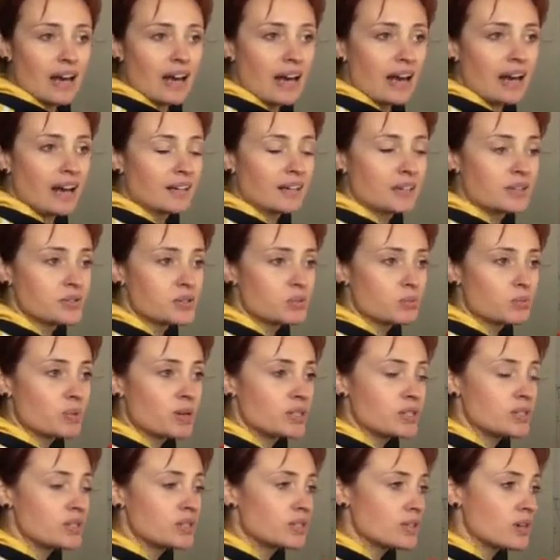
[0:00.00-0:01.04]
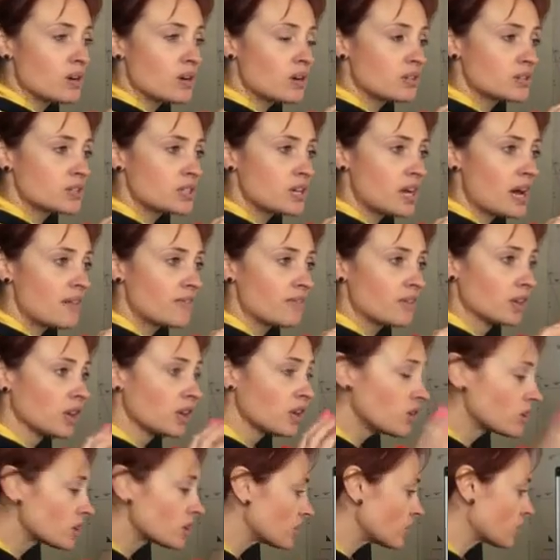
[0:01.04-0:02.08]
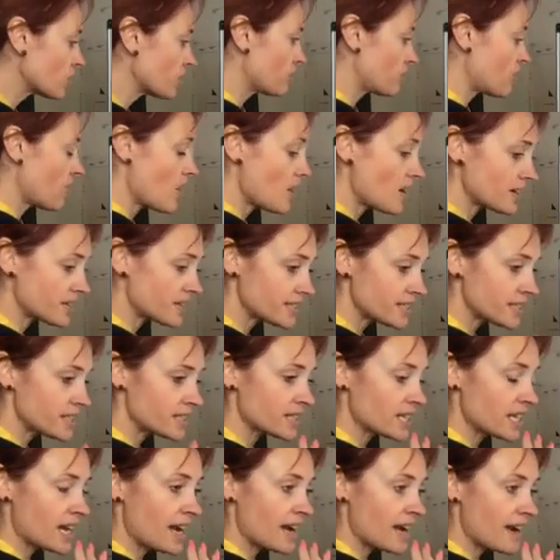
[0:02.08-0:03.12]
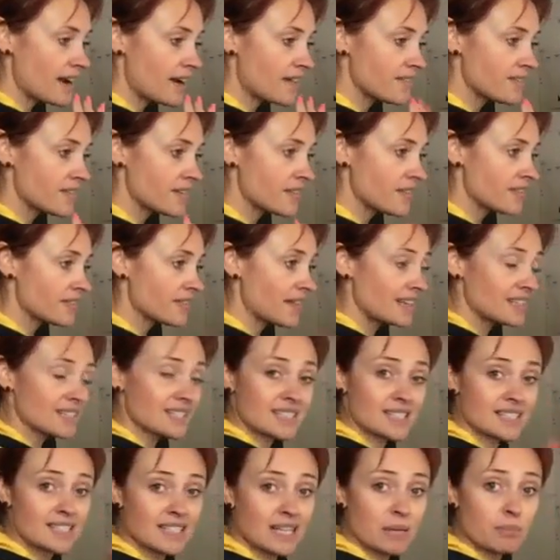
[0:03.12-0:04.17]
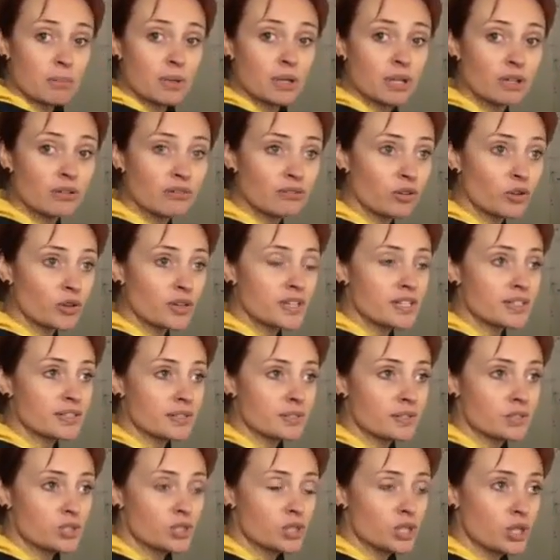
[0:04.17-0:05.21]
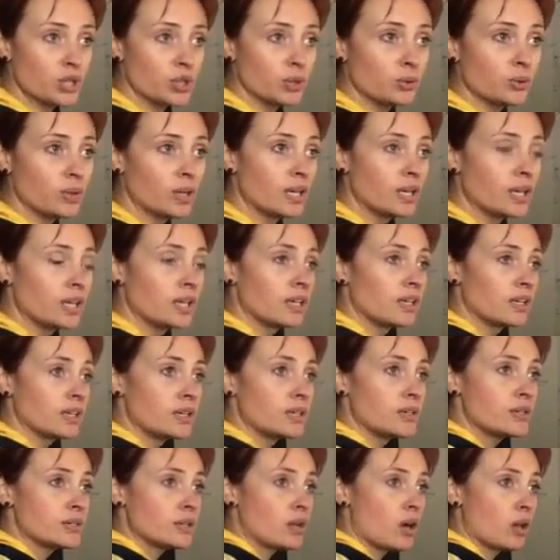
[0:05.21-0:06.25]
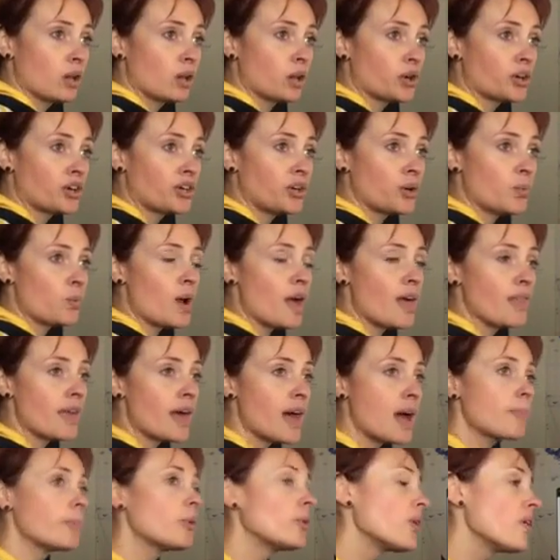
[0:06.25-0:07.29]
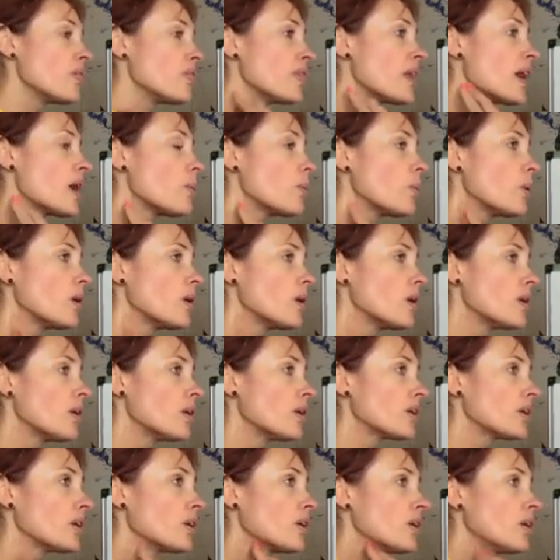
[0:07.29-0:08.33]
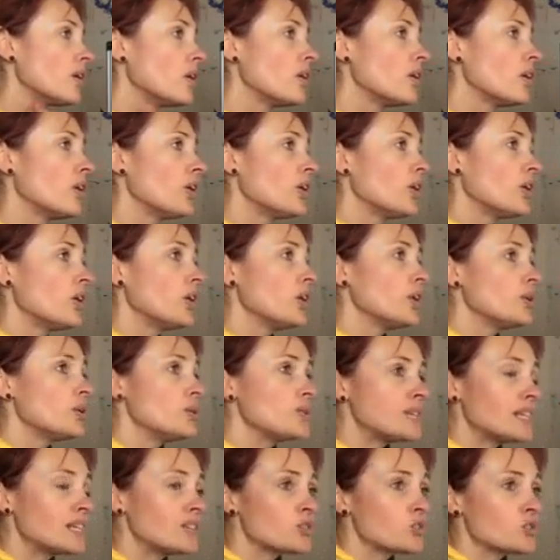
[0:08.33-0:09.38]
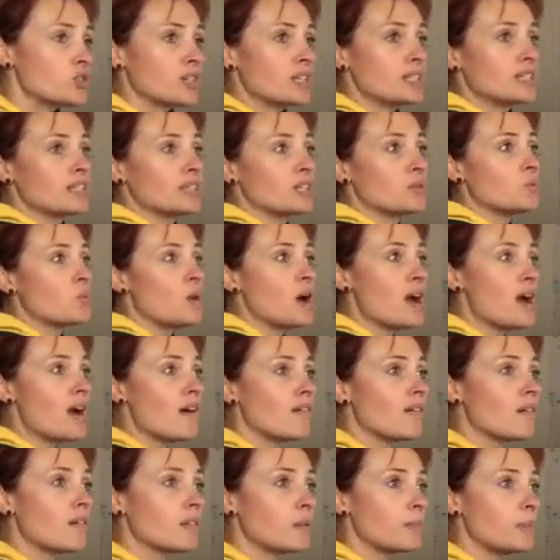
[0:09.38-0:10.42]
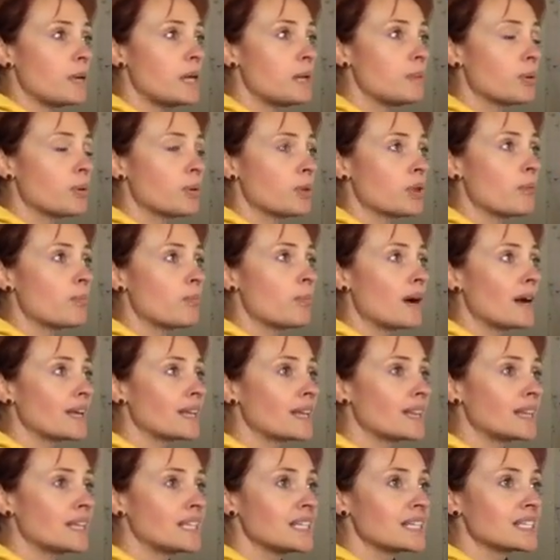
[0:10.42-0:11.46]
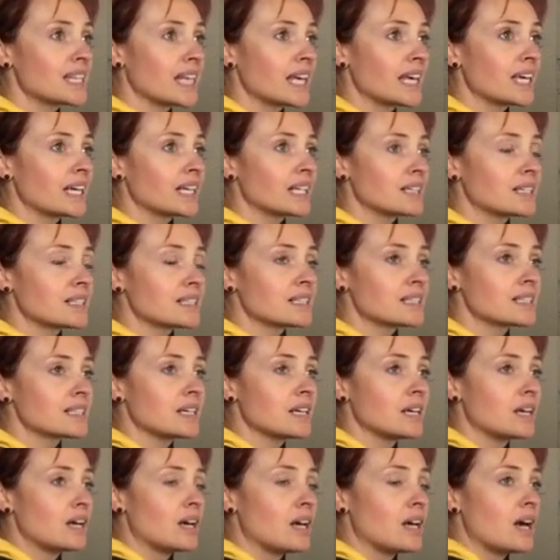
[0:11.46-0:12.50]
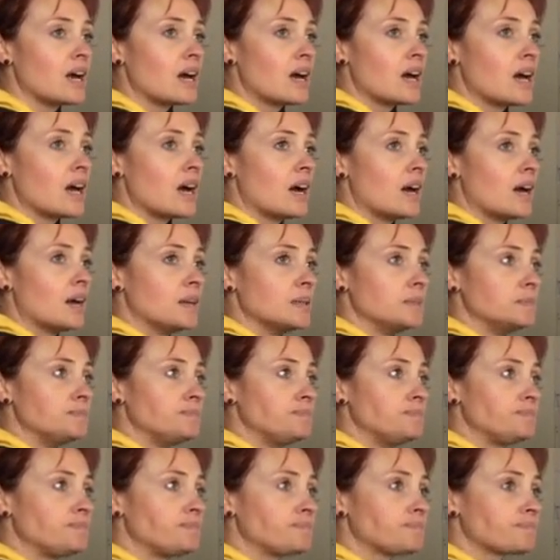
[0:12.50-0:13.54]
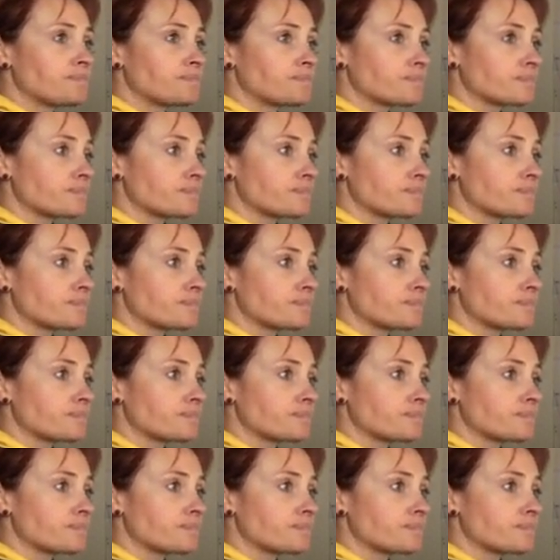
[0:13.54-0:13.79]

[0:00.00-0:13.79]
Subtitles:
And when you start to have a look at other artists that have that similar voice as you start looking at where they're putting their work. Who's interested? Where are the people that are buying these things? And